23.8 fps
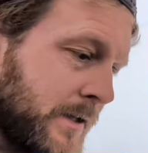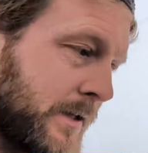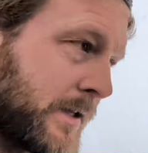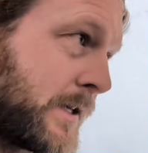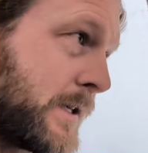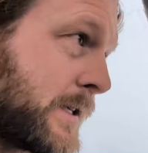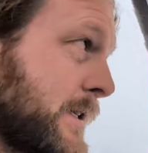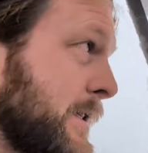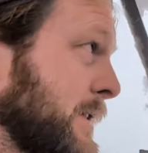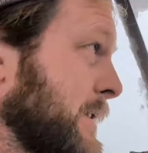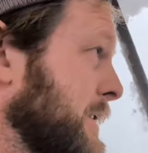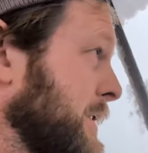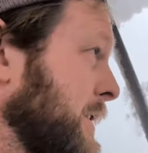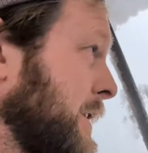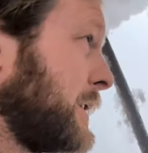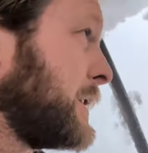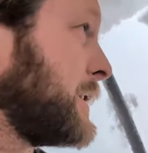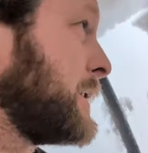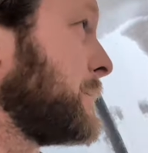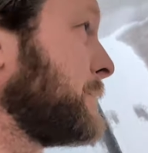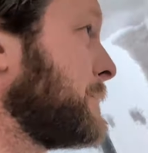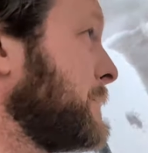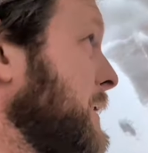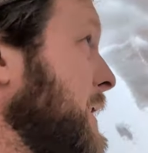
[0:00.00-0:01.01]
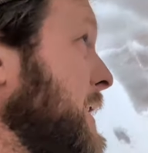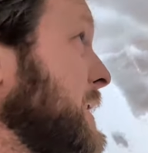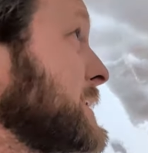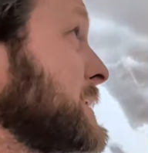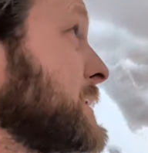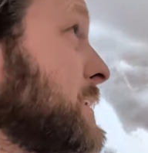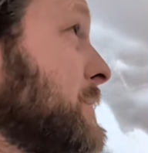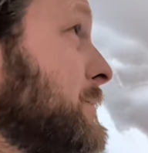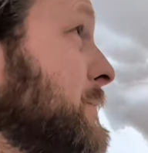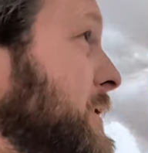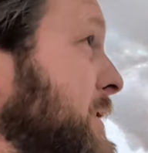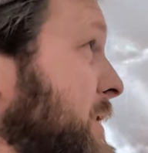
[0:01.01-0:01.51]
This
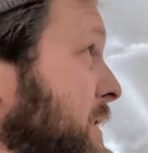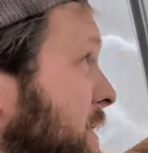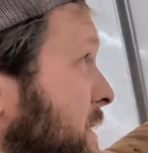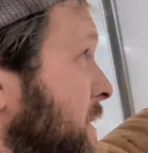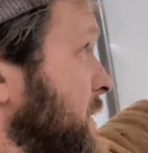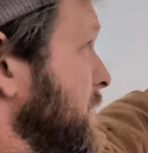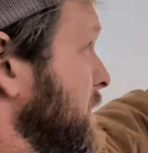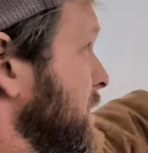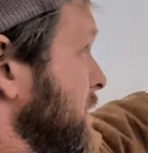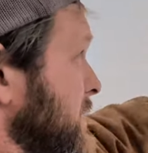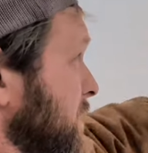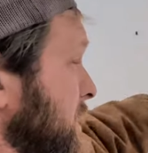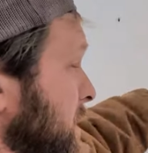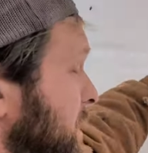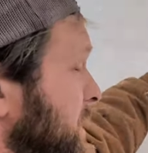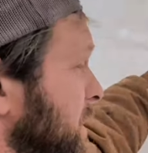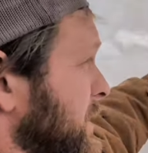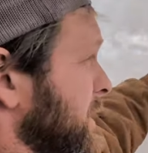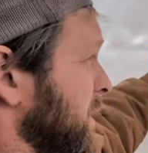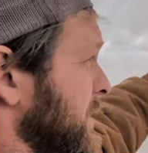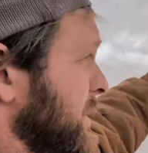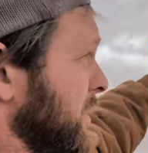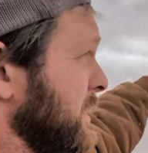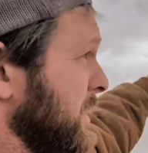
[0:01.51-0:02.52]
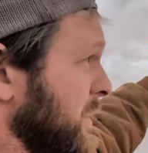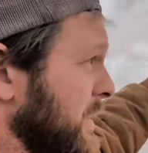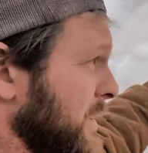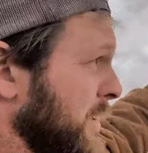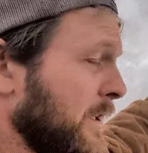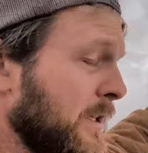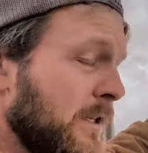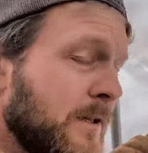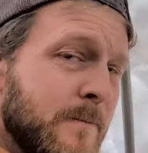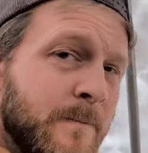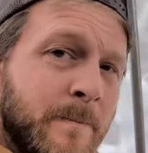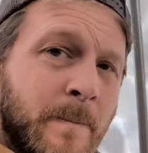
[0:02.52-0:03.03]
plastic material,
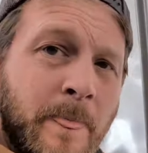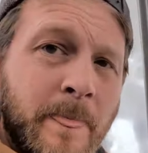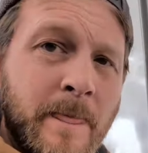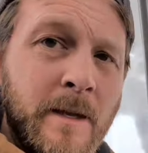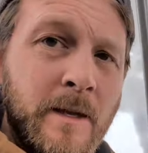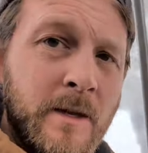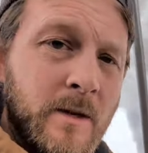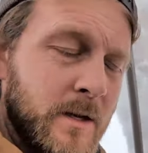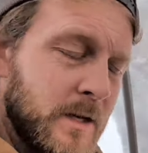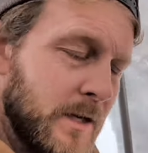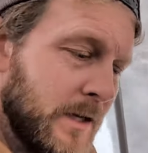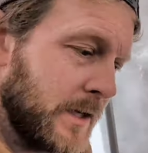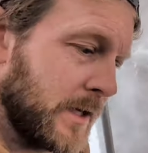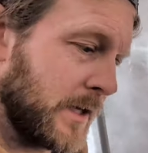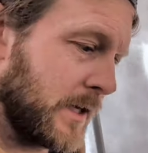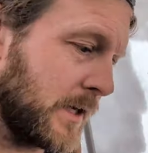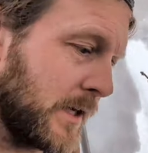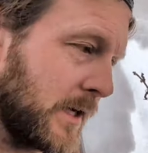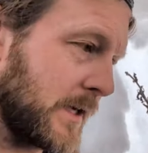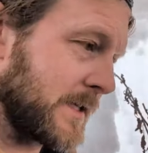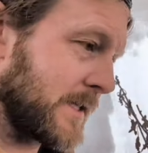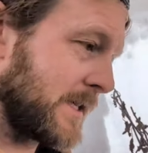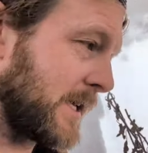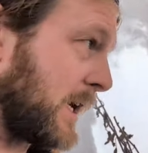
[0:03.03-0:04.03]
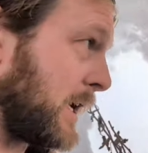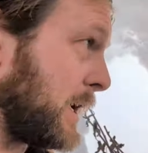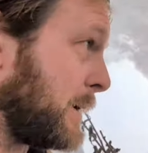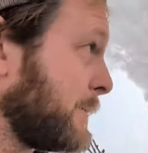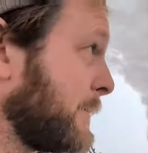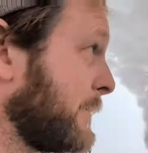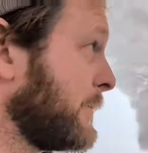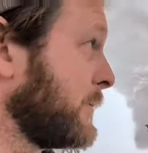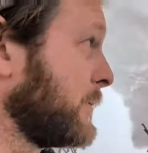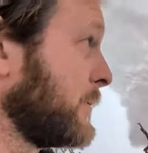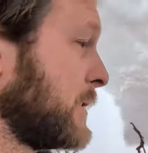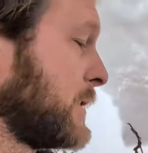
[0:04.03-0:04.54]
you can get a
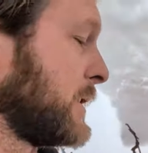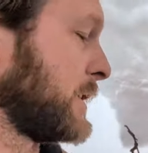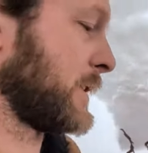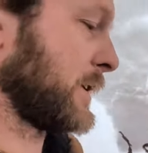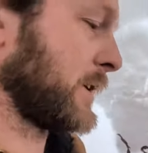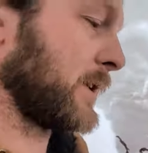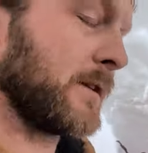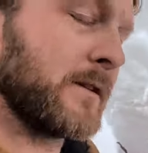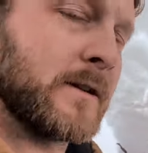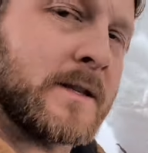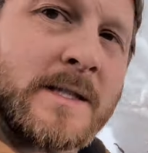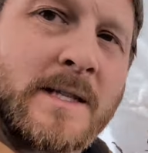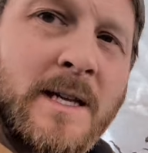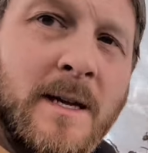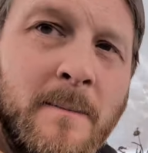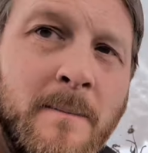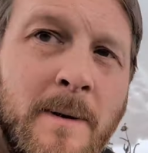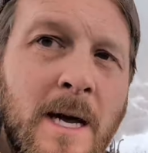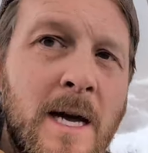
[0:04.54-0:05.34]
tape for it that looks like